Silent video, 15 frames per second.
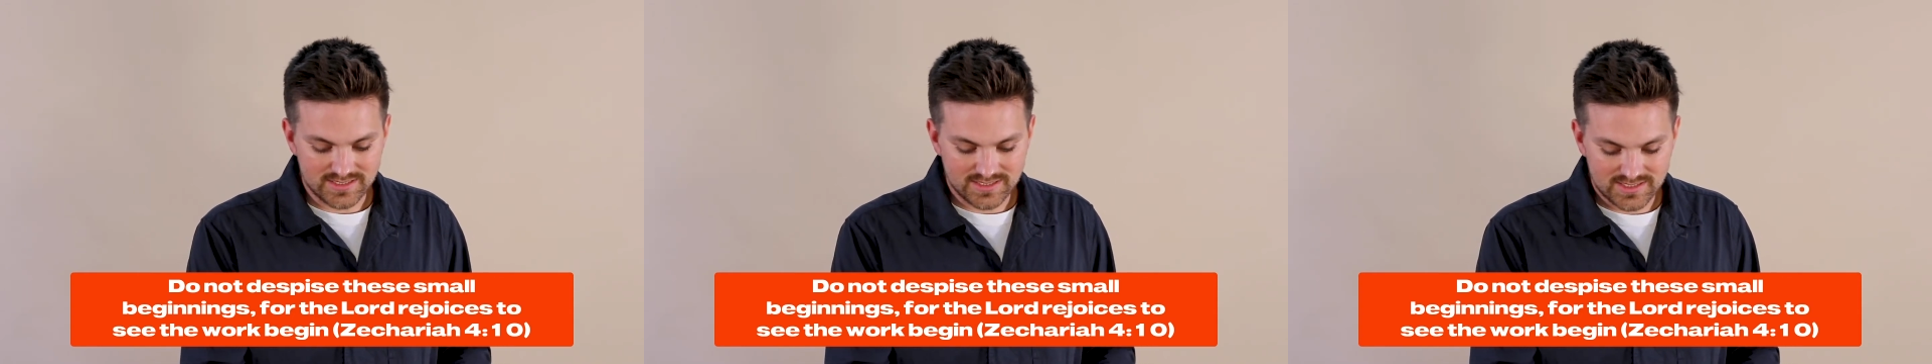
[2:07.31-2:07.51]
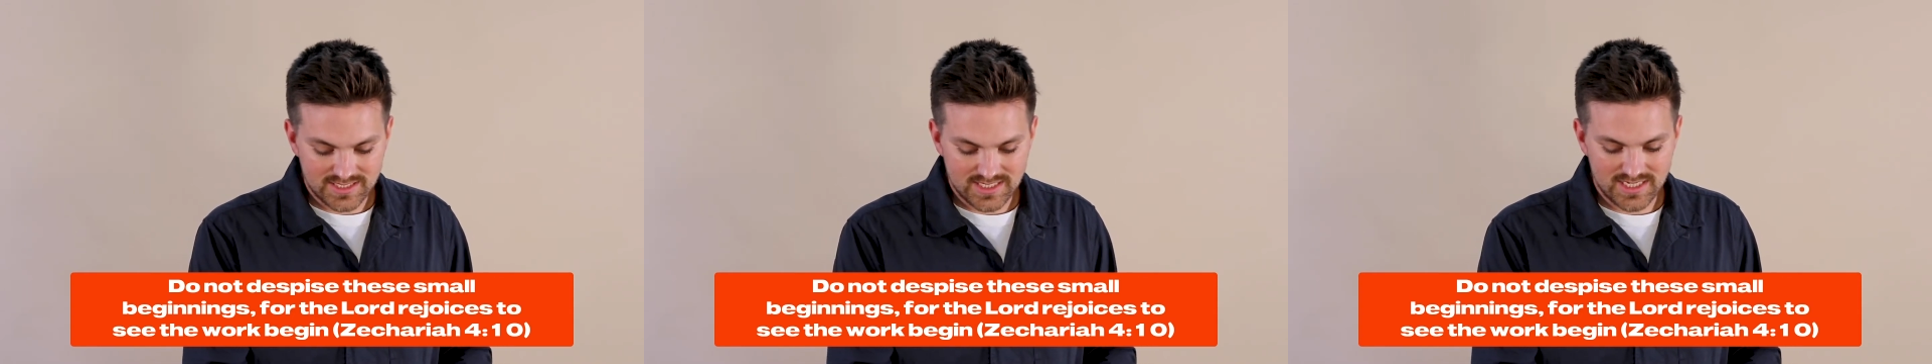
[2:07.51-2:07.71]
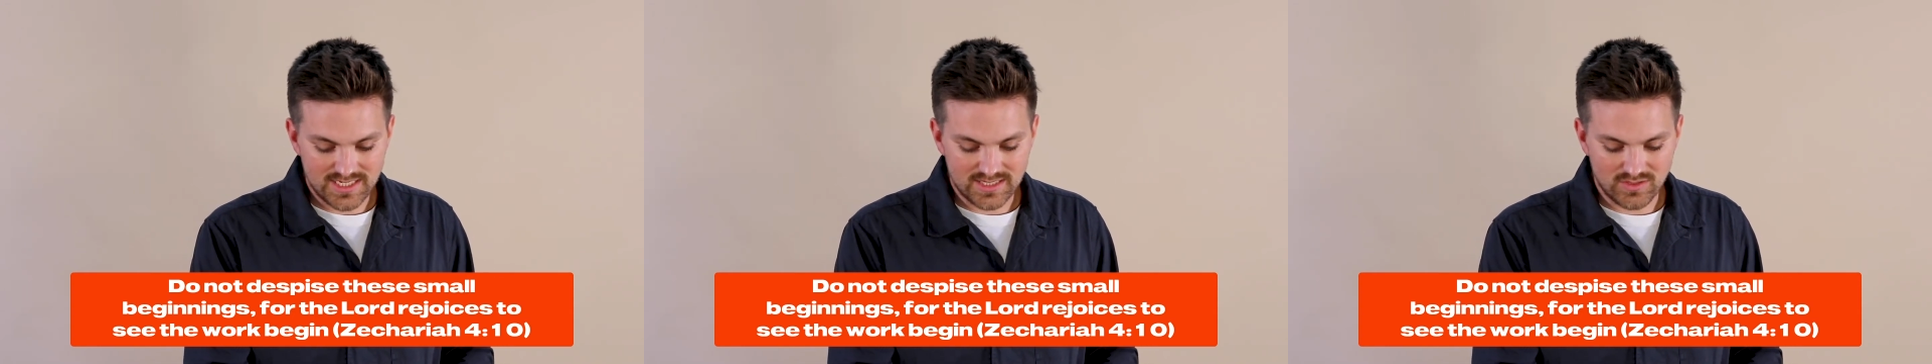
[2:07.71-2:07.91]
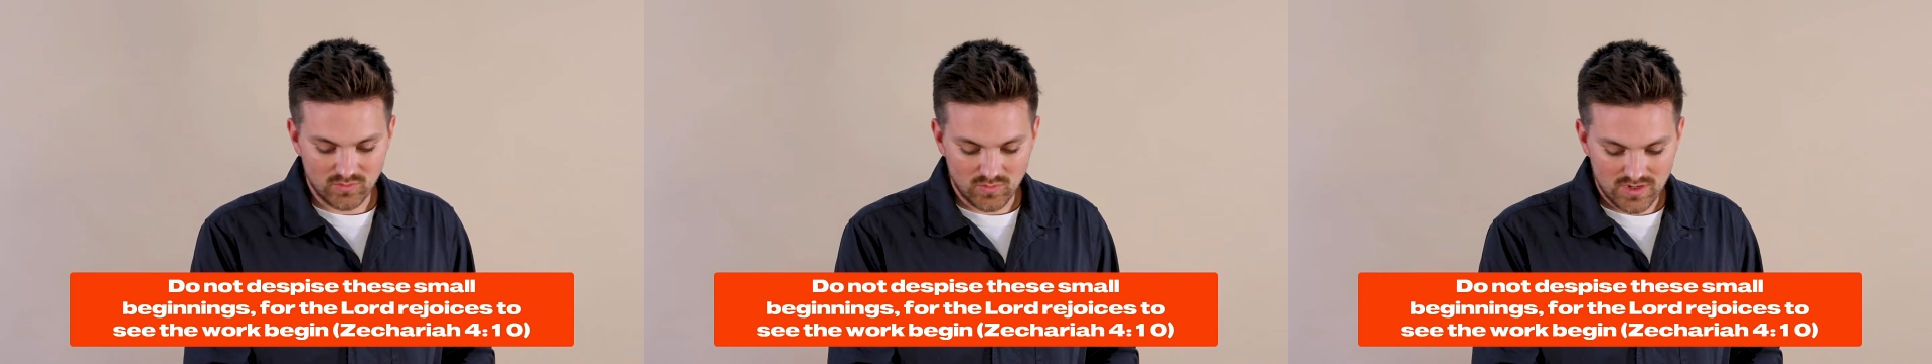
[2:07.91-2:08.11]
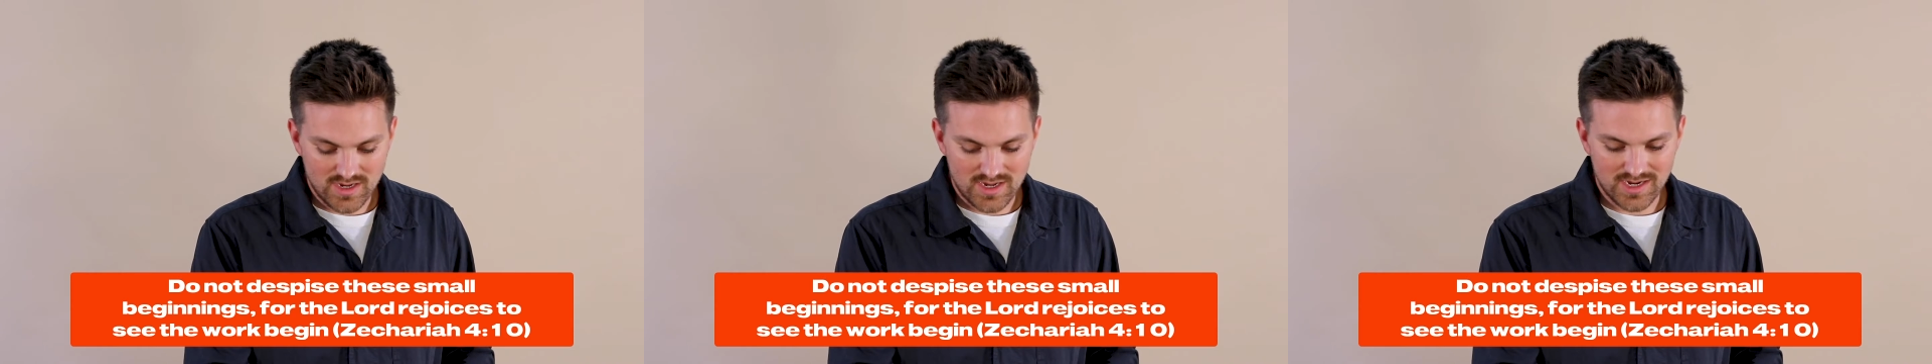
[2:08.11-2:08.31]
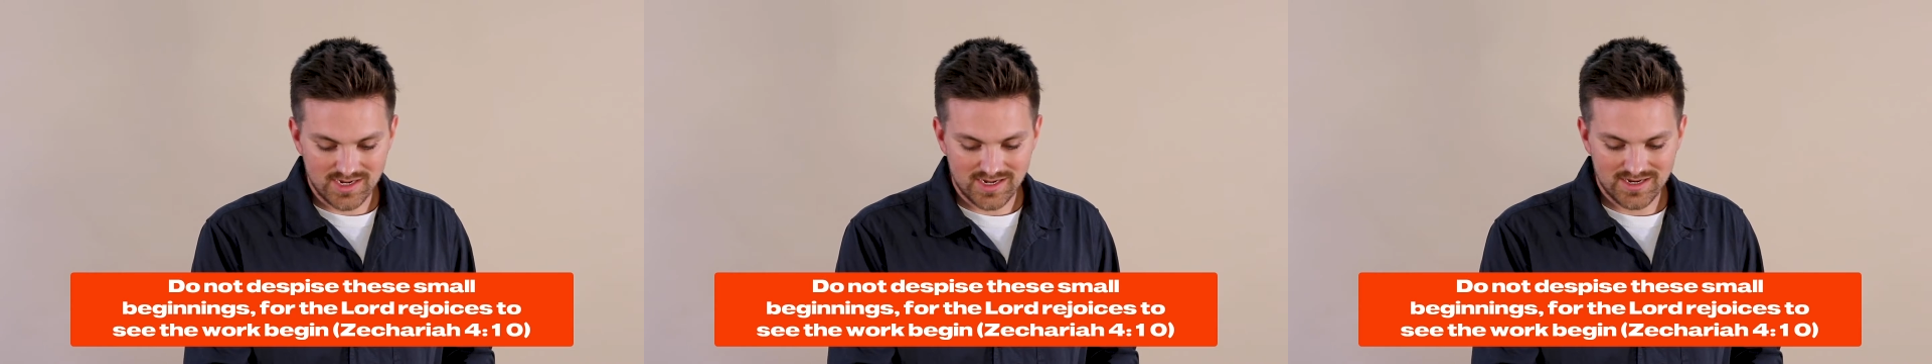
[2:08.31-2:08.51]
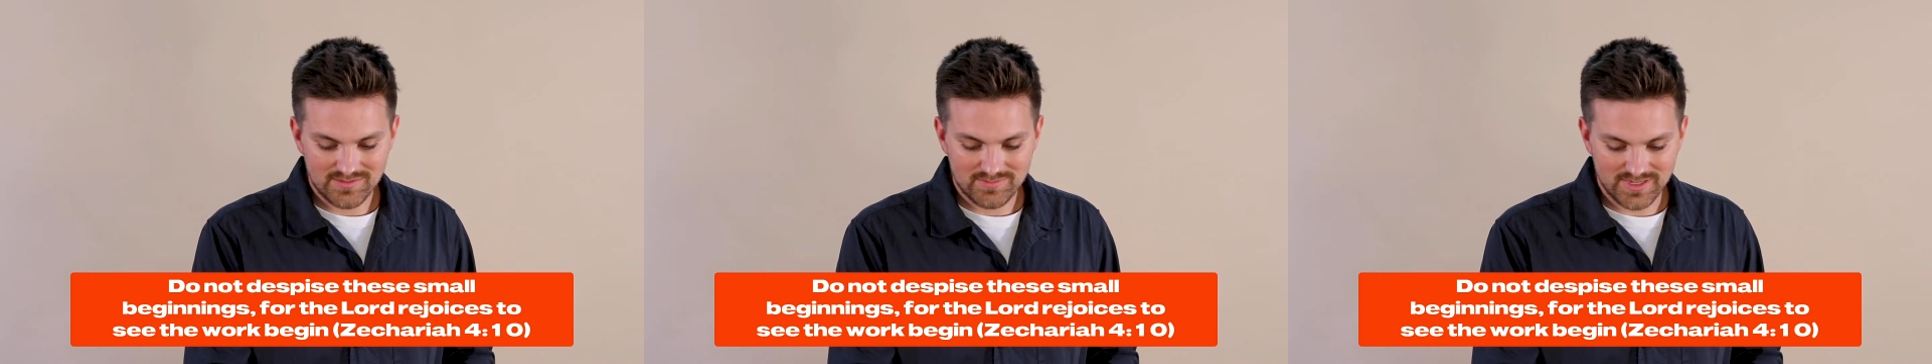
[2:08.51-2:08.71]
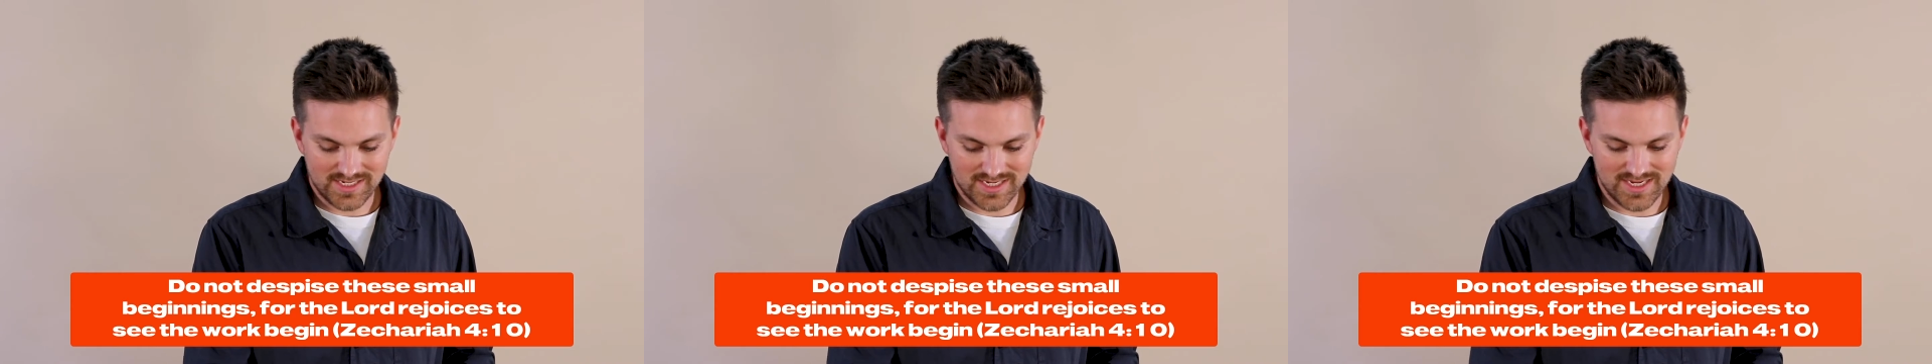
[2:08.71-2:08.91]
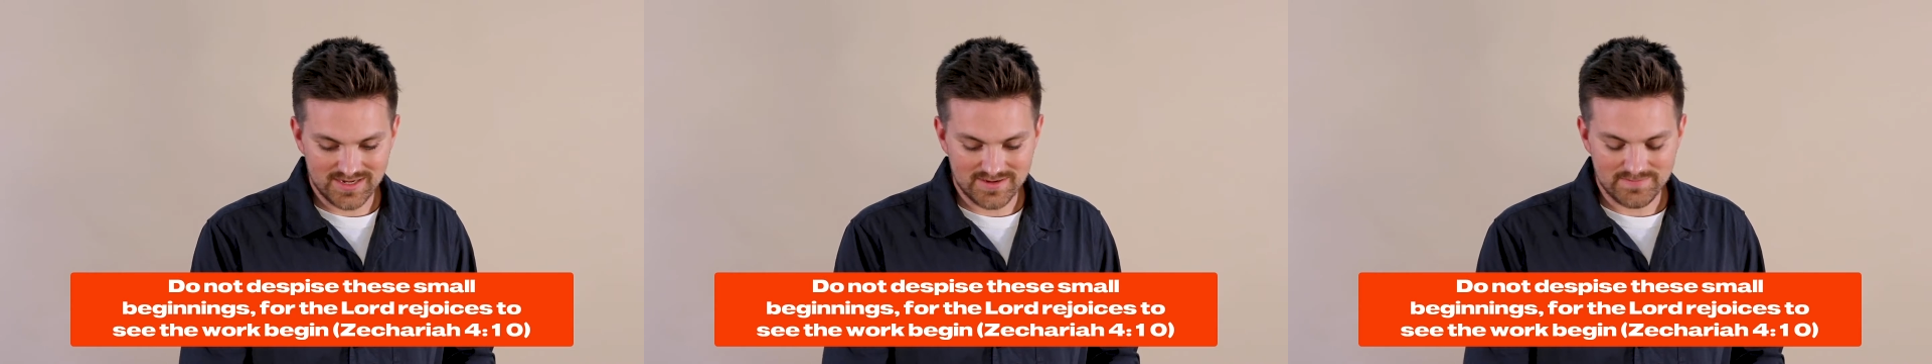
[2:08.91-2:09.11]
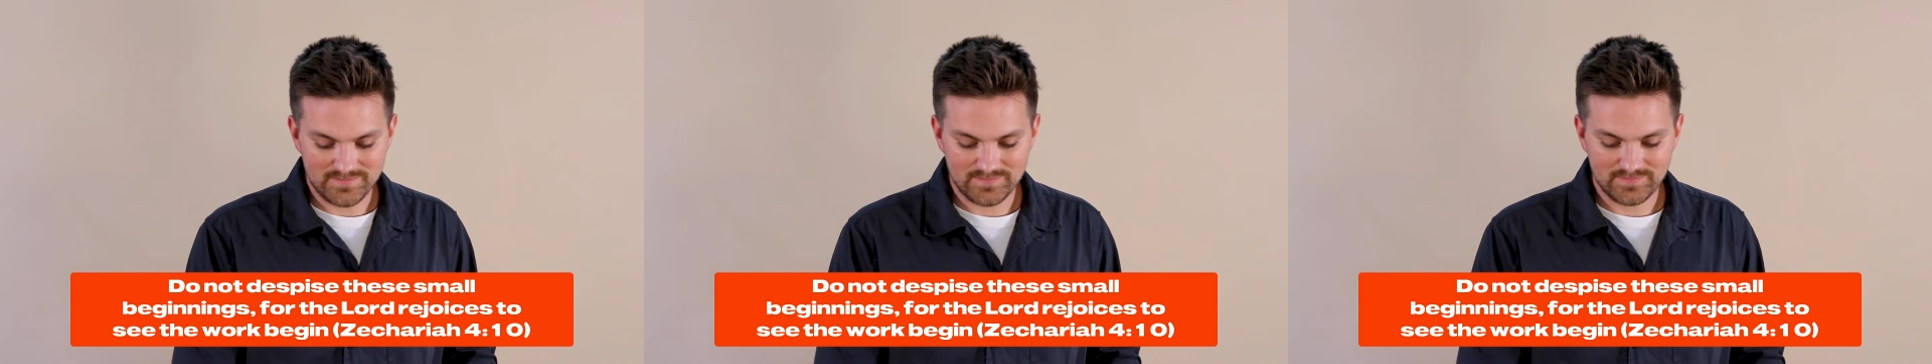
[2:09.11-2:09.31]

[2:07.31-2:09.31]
see the work begin.